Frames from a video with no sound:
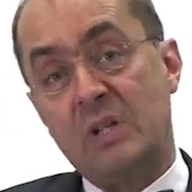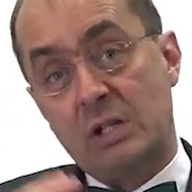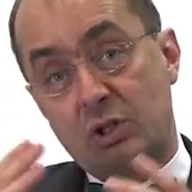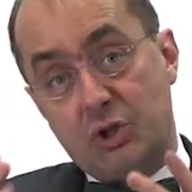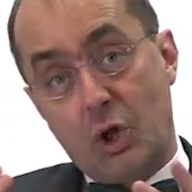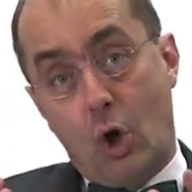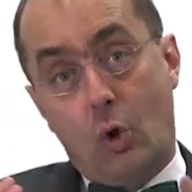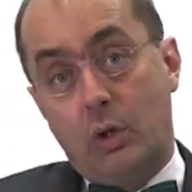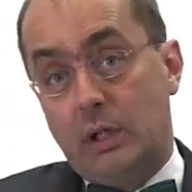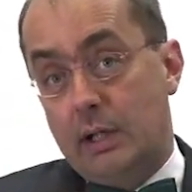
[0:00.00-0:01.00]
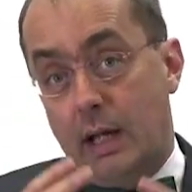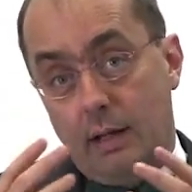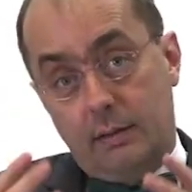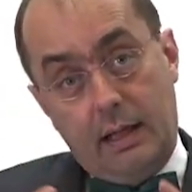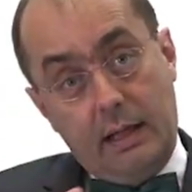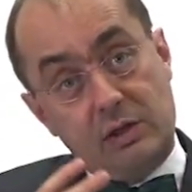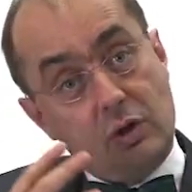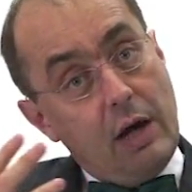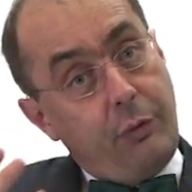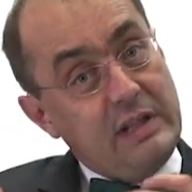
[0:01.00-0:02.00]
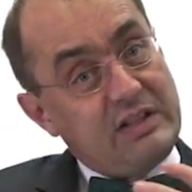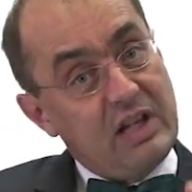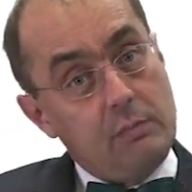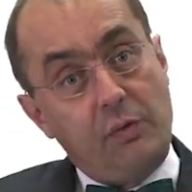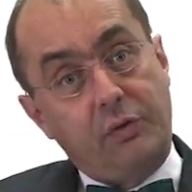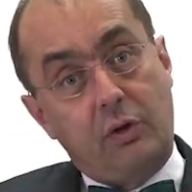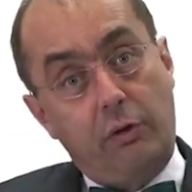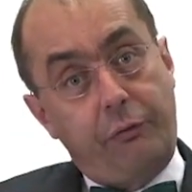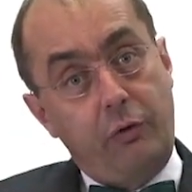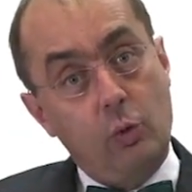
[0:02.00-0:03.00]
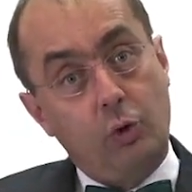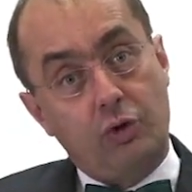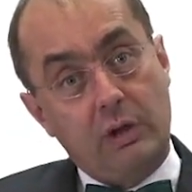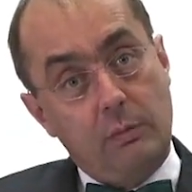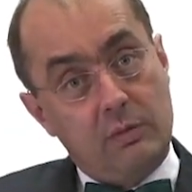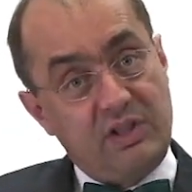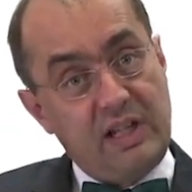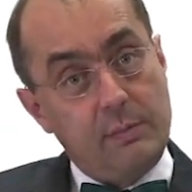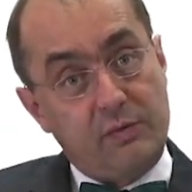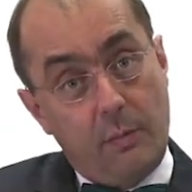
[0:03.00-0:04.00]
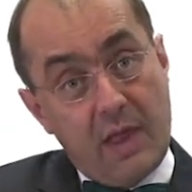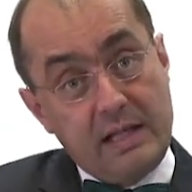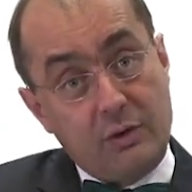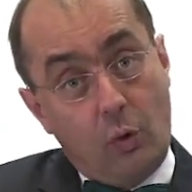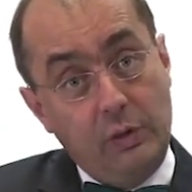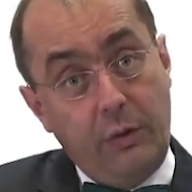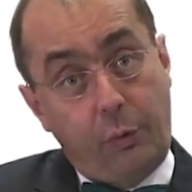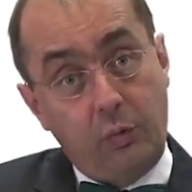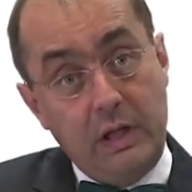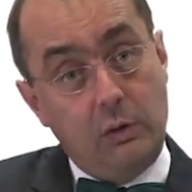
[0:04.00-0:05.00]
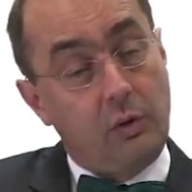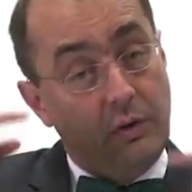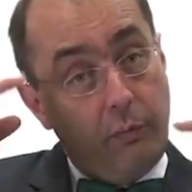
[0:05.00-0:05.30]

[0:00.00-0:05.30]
So I think some of the confusion stems from that it's only 3 doors.